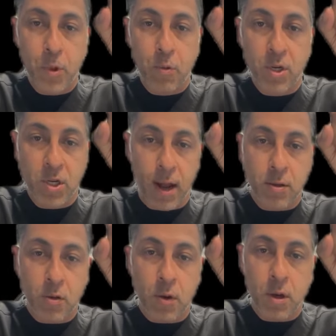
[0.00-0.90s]
reached
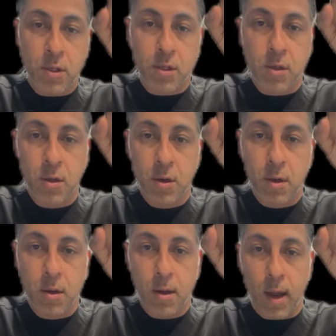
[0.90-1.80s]
out to us
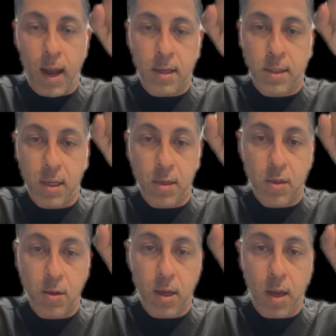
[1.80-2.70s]
asking
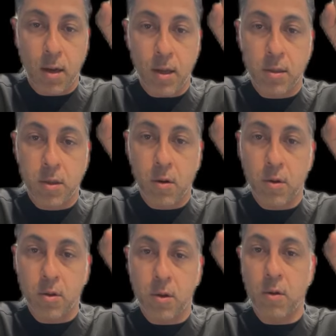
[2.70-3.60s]
to get his
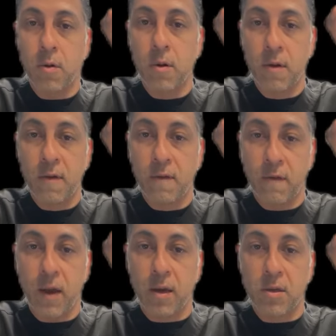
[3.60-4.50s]
donor zone
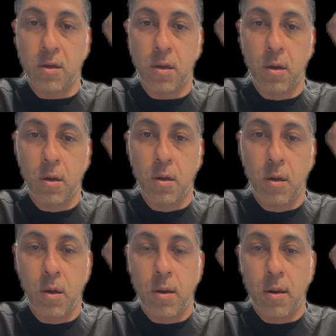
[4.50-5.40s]
fixed.
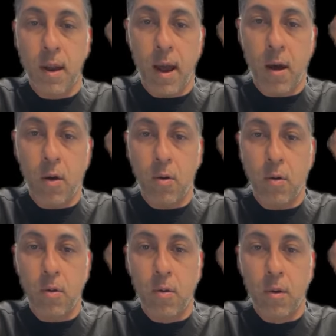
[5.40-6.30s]
Now,
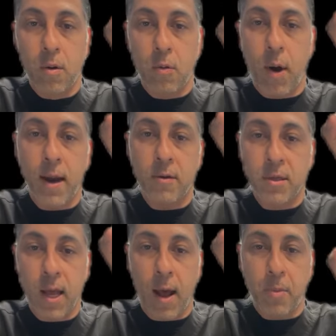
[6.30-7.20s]
why did
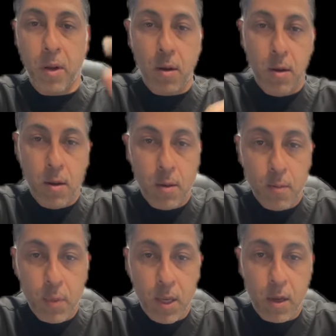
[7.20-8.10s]
this happen?
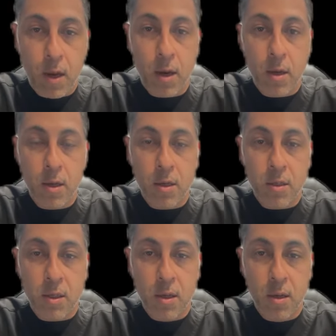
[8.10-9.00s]

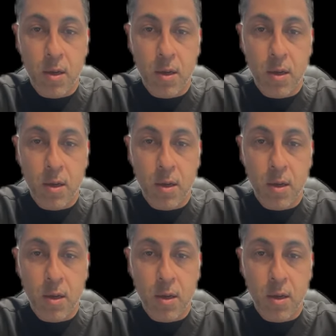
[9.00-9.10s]
Because